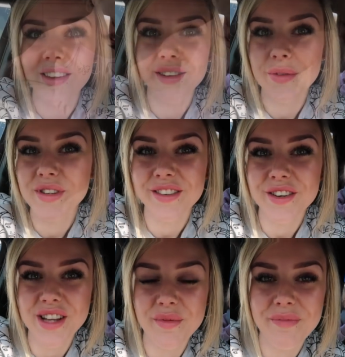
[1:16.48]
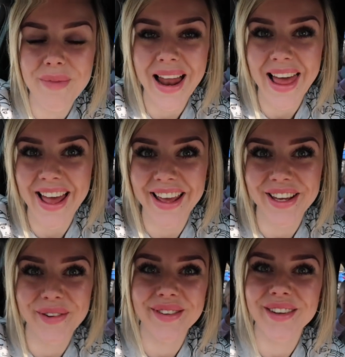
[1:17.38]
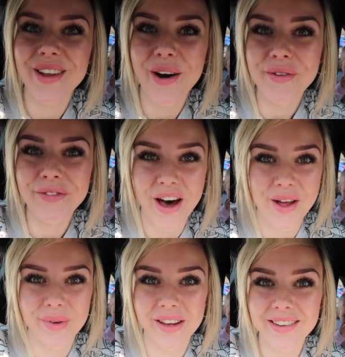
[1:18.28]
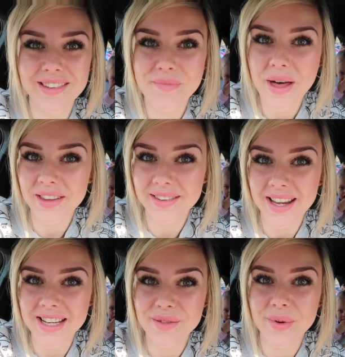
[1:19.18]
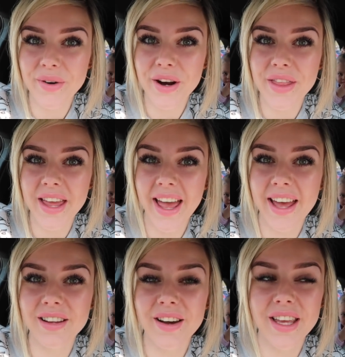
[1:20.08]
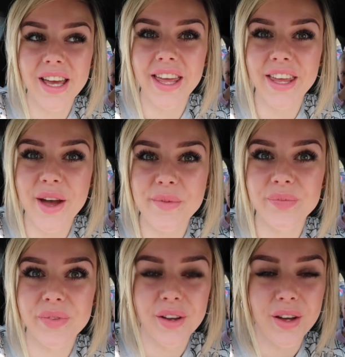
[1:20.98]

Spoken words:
So we've just got done with ballet. It was a lot of fun. Because it's Mother's Day tomorrow, they had like a